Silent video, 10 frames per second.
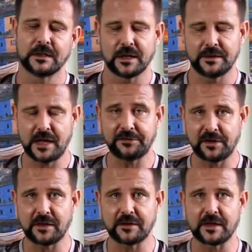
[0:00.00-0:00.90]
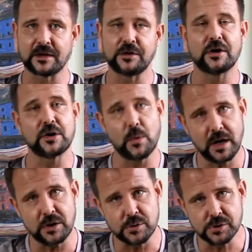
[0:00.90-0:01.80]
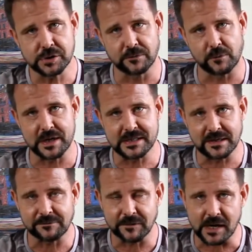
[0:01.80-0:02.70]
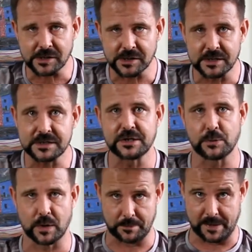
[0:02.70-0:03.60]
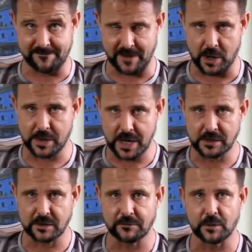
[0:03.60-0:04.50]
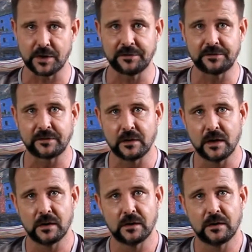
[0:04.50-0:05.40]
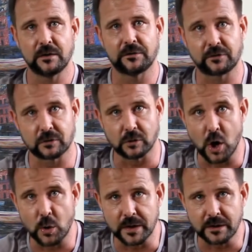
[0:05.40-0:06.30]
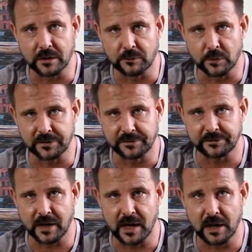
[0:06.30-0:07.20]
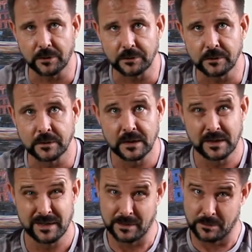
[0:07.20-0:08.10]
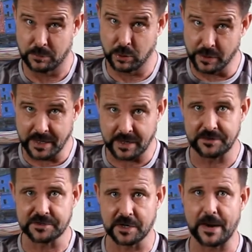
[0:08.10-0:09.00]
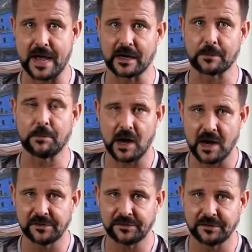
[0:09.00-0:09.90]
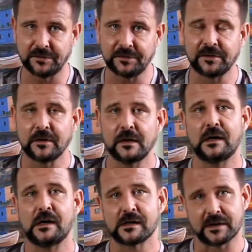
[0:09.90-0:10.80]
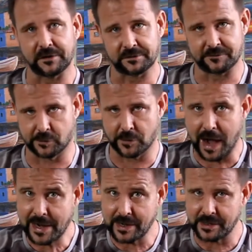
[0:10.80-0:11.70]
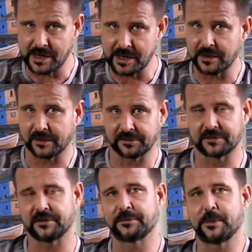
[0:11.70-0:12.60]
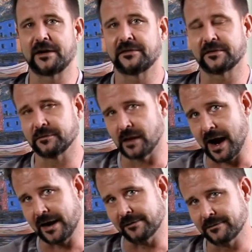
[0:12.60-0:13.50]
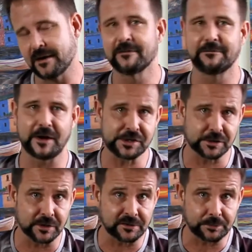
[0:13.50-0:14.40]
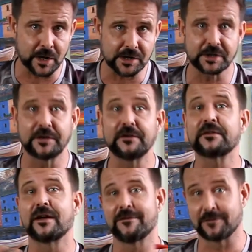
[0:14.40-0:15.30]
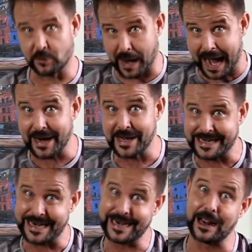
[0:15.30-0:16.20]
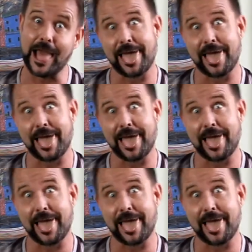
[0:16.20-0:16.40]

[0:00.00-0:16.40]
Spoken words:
And that's the other thing, you know, you want to use your voice inflections. You want to be varying your voice, slowing your voice down, putting in dramatic pauses, because variety is the spice of life. Facial expressions, variety.